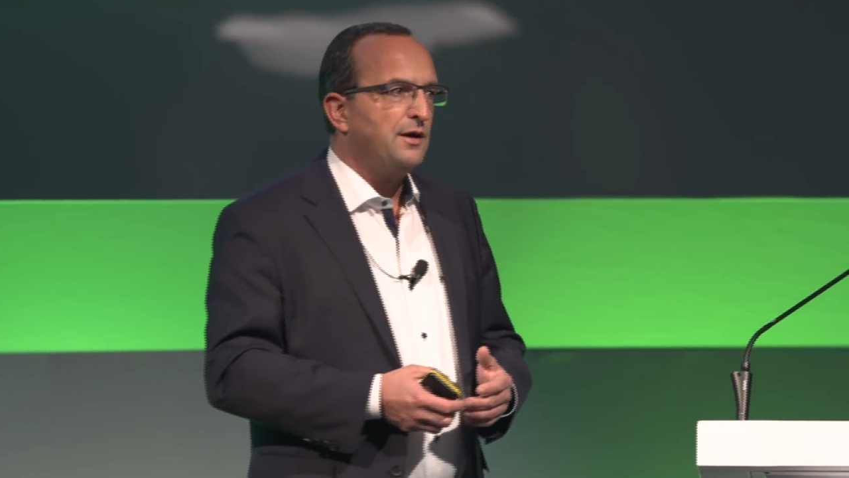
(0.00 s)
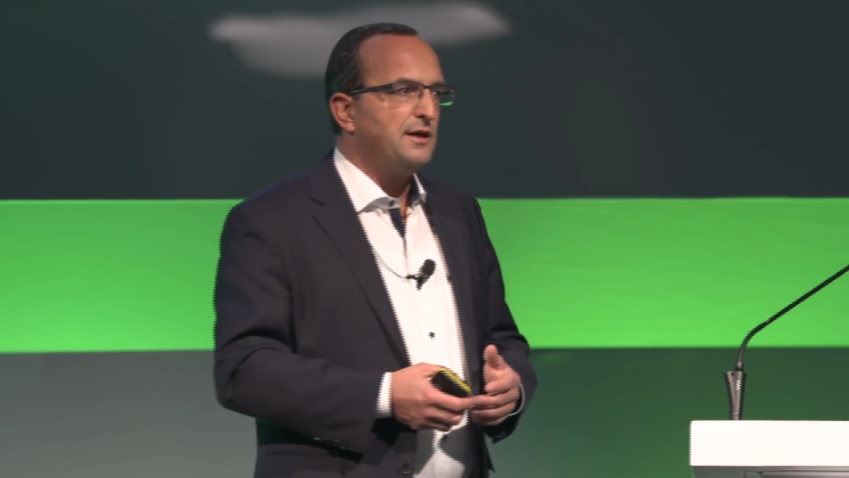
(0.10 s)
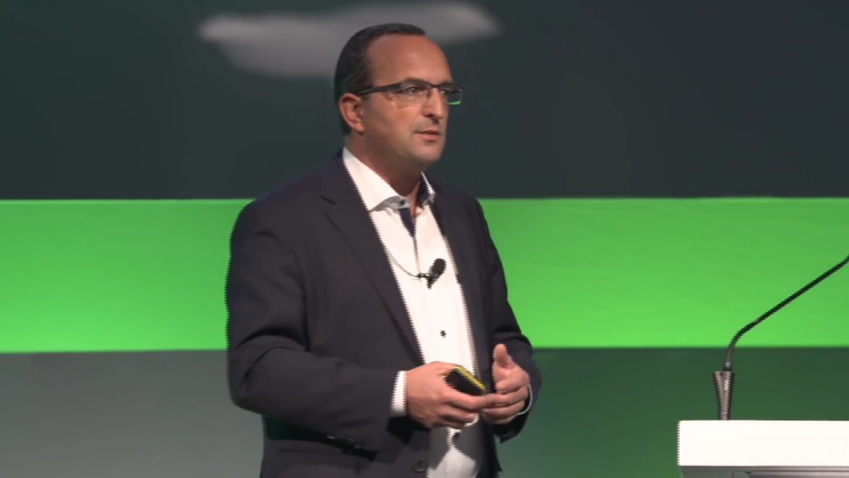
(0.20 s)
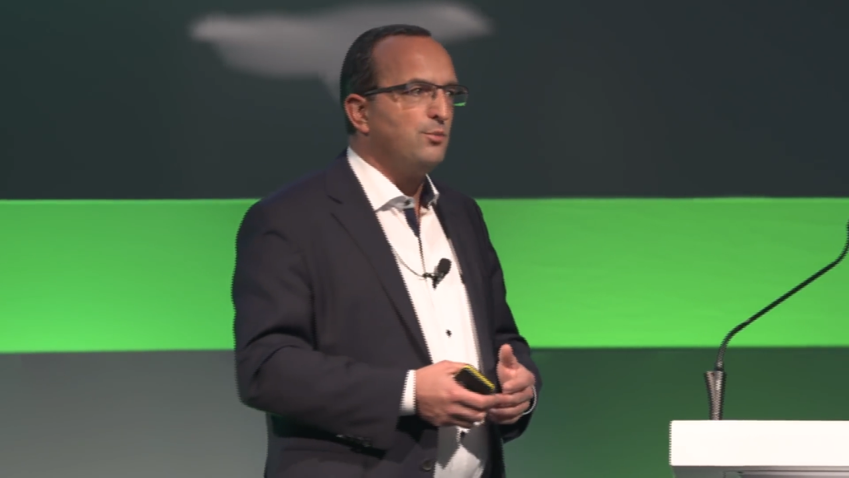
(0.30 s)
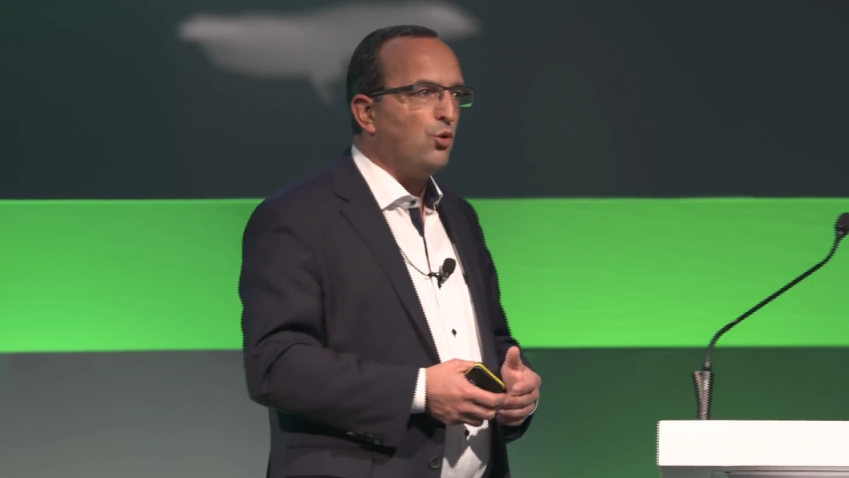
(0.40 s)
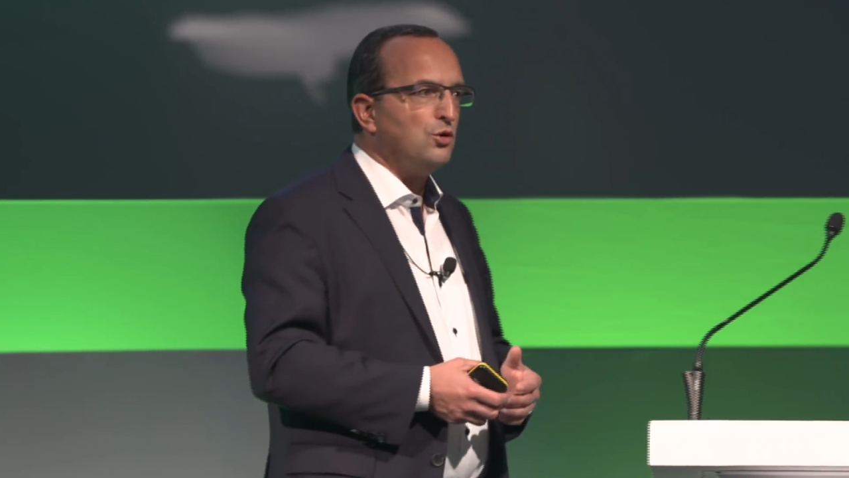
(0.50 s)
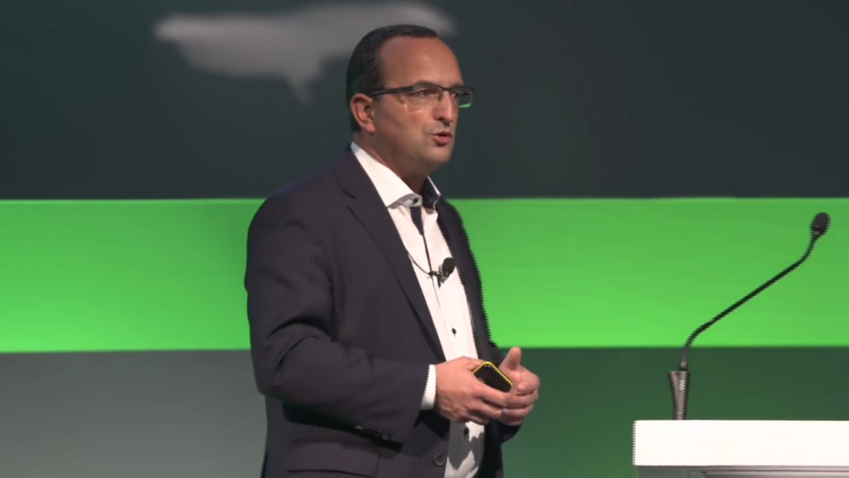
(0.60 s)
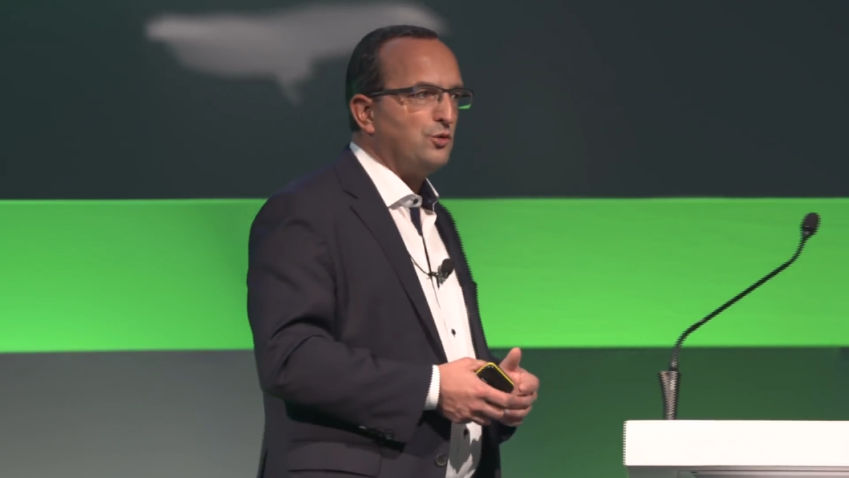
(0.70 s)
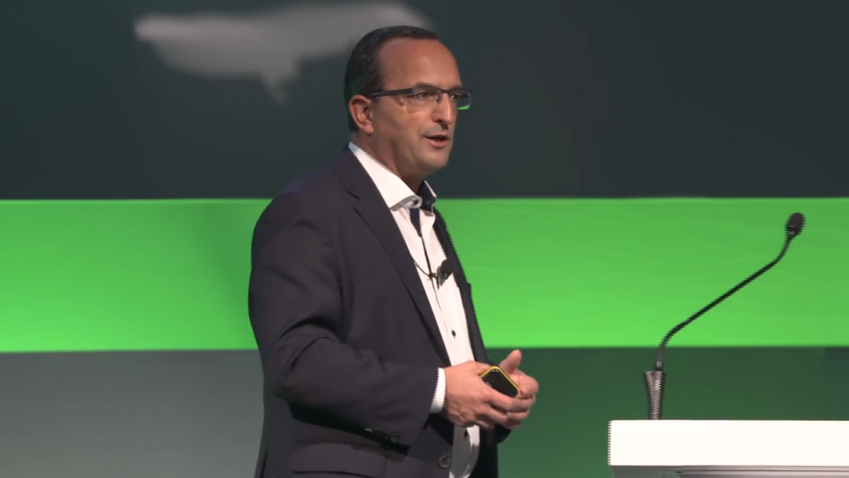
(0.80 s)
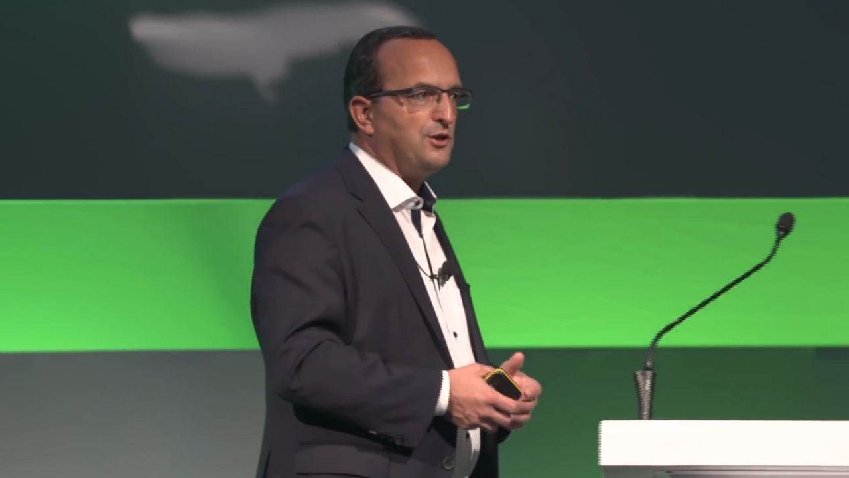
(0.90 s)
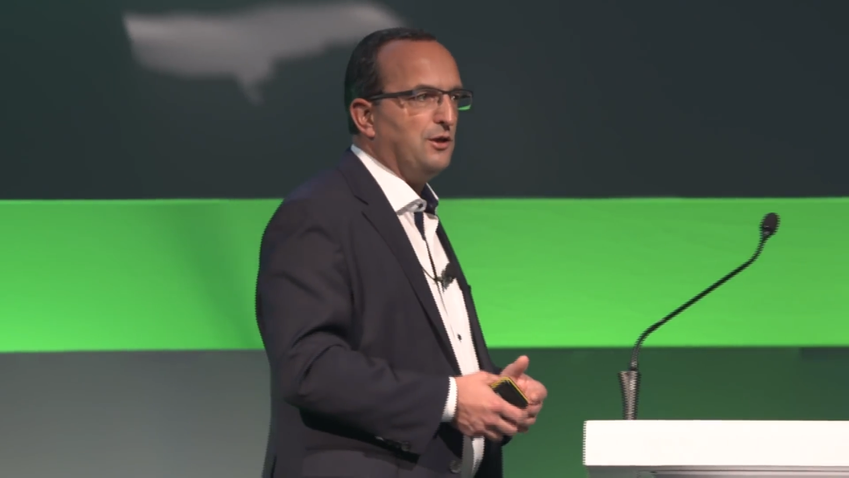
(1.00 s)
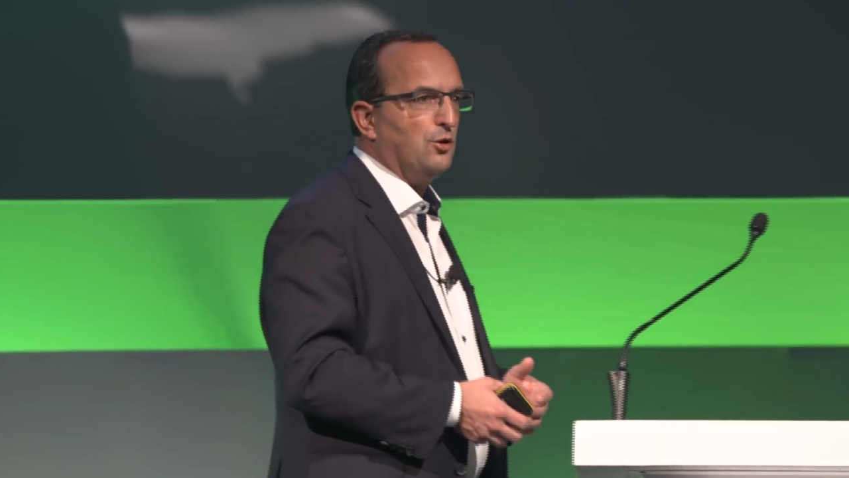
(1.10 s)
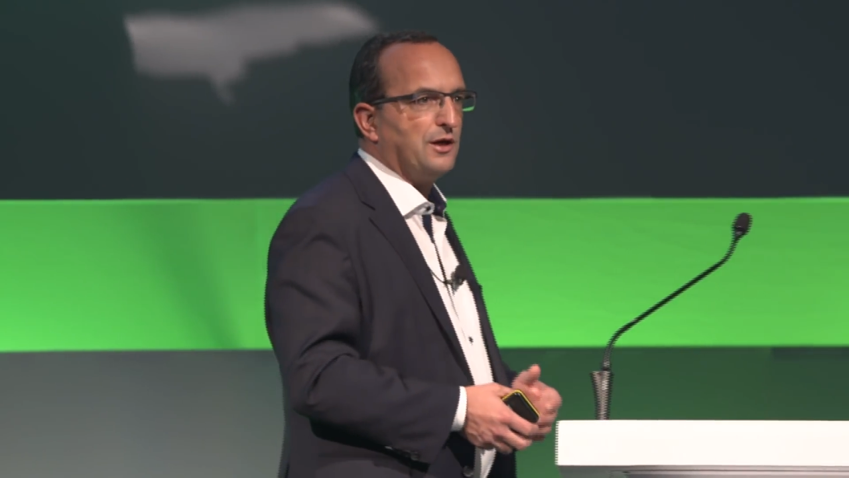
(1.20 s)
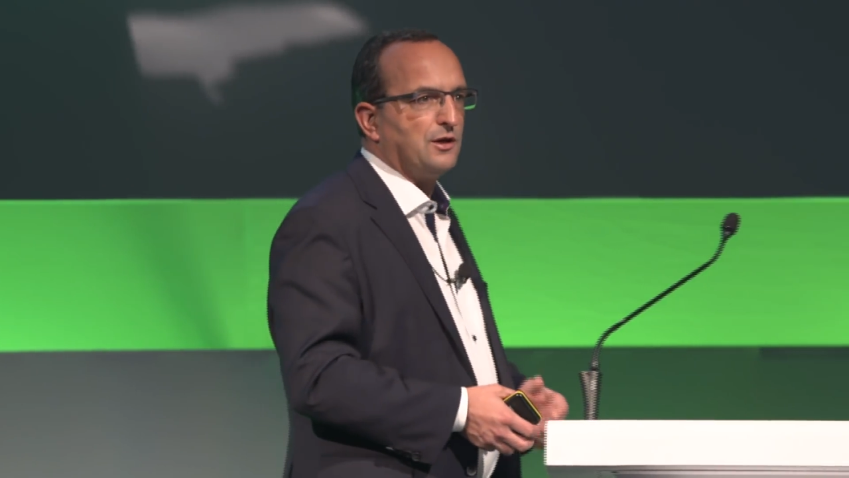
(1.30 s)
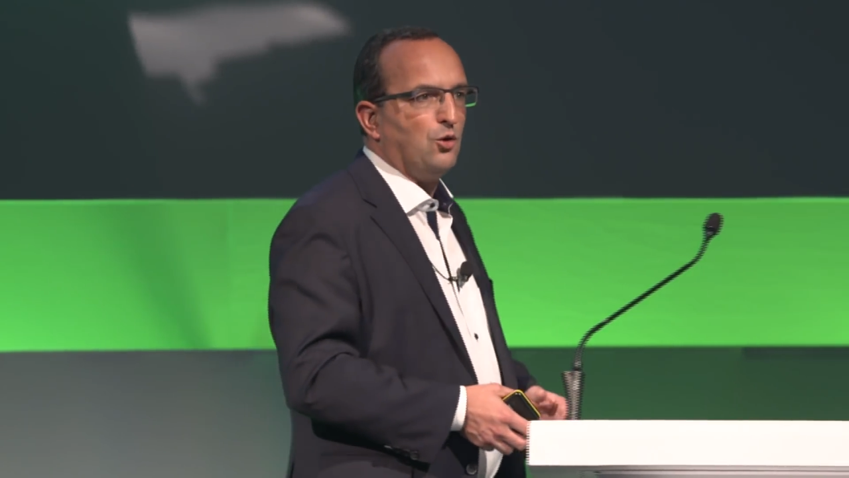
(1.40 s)
it's important to actually
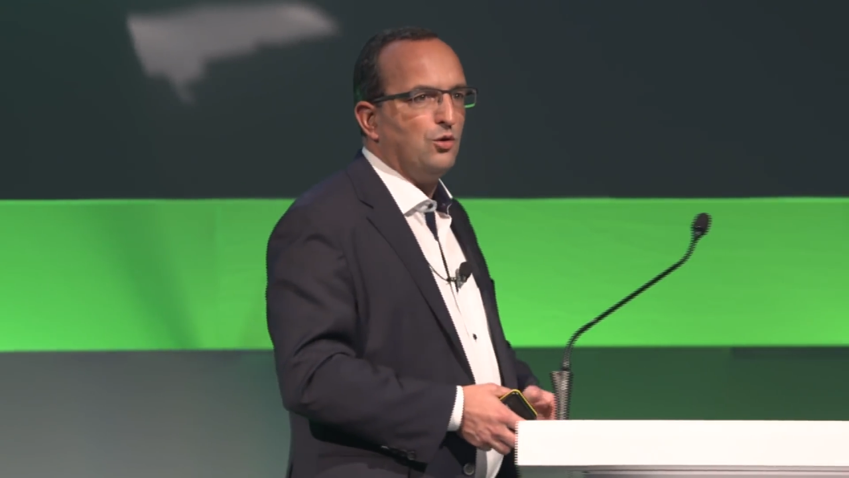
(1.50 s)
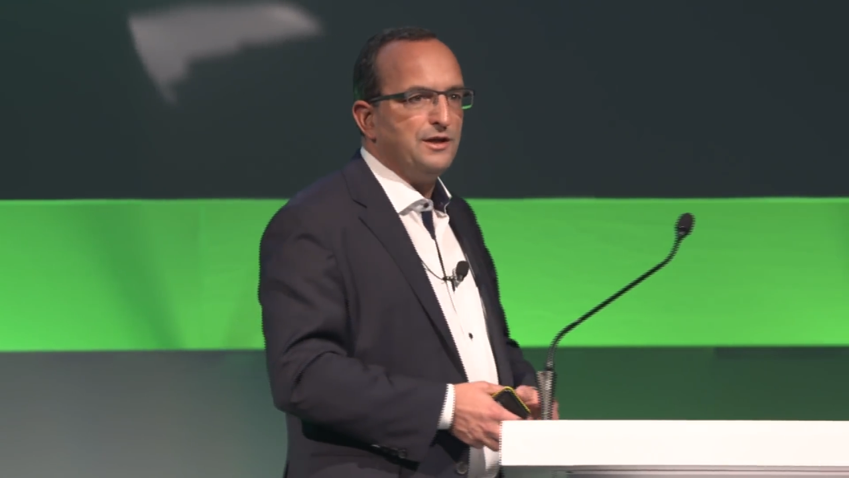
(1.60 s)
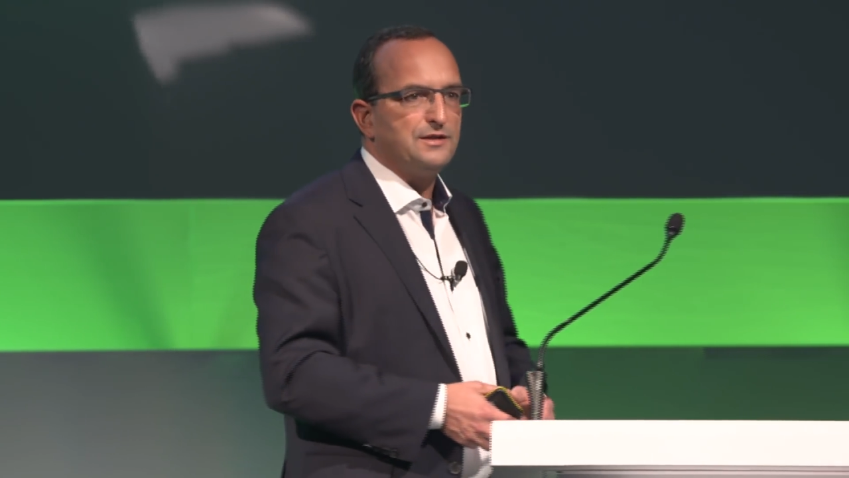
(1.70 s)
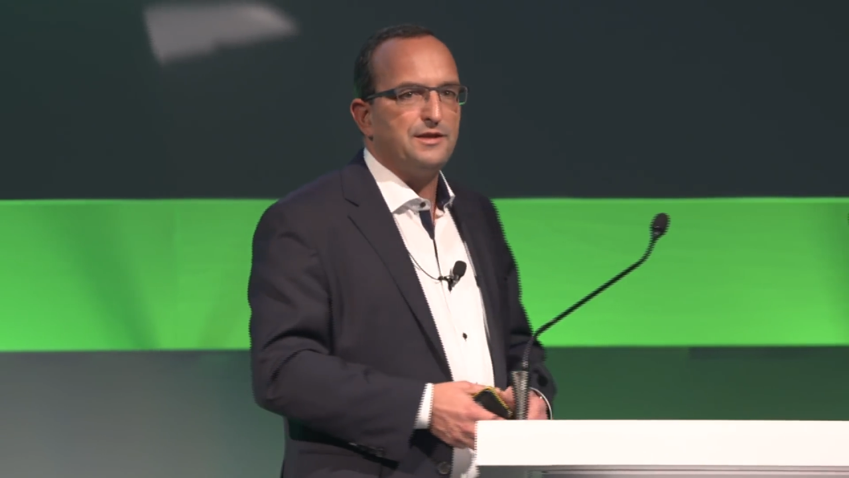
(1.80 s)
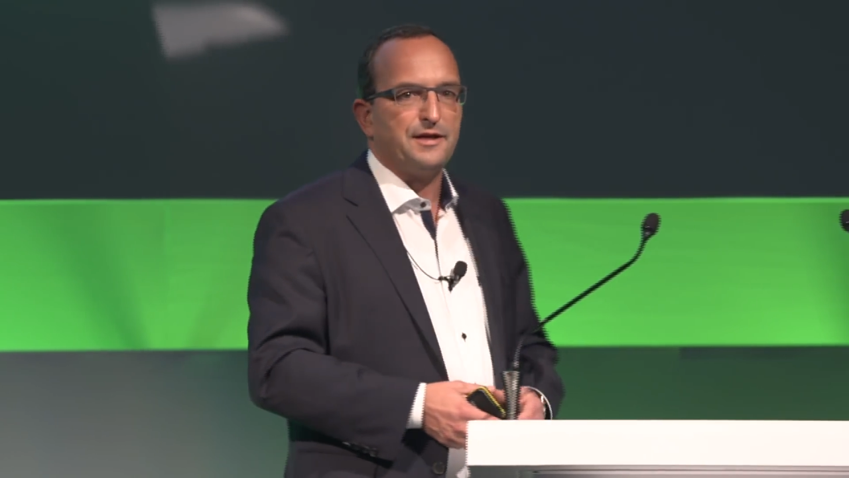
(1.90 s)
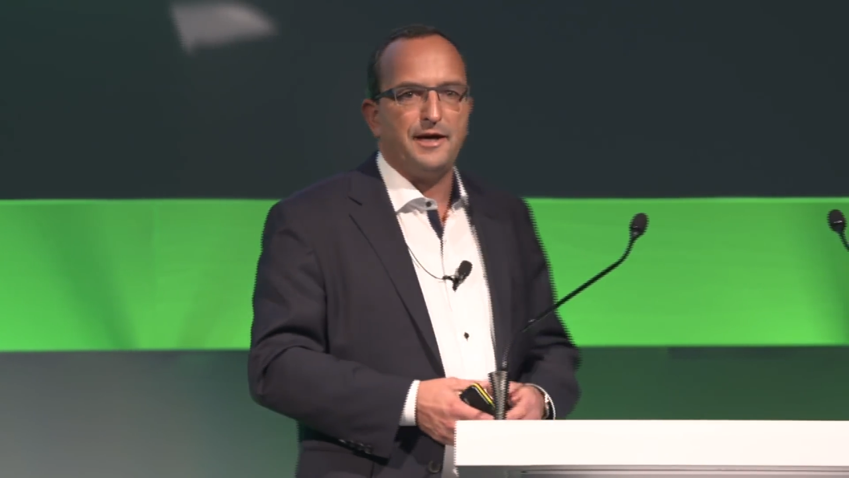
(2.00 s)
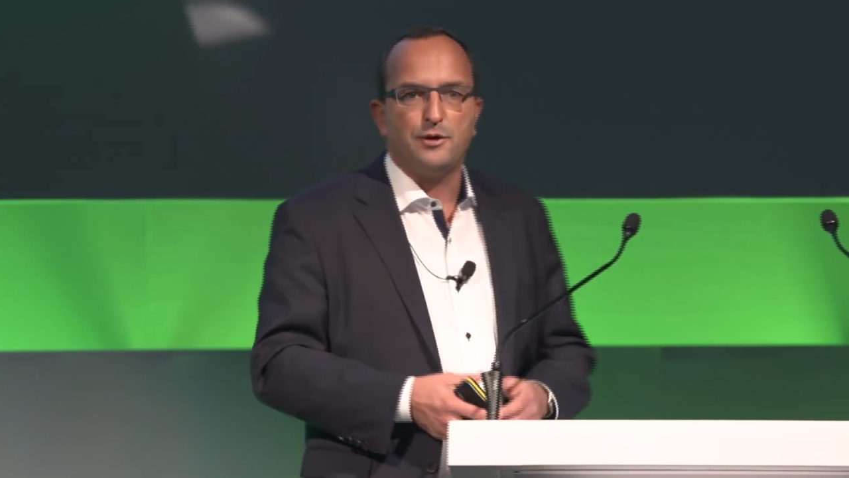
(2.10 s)
look at a holistic